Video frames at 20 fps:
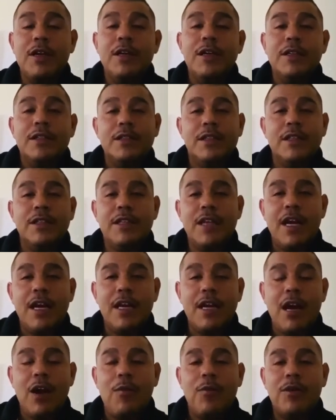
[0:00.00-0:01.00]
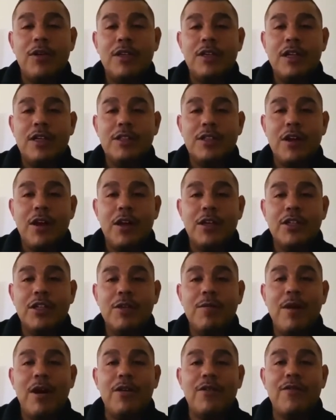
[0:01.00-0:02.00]
Today I wanted to talk to you
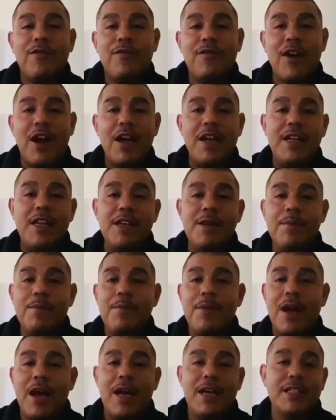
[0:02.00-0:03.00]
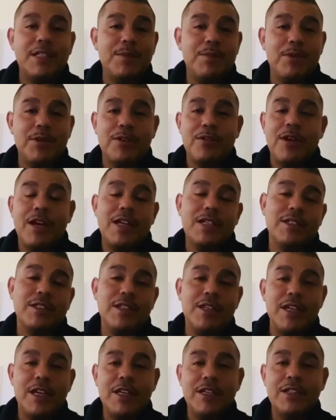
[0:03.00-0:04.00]
about fighting past
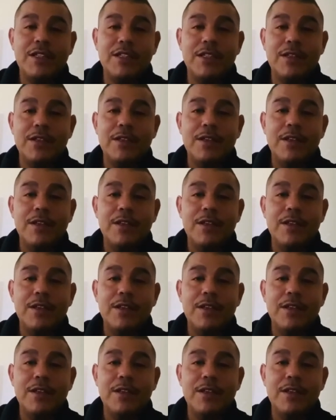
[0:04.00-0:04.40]
procrastination.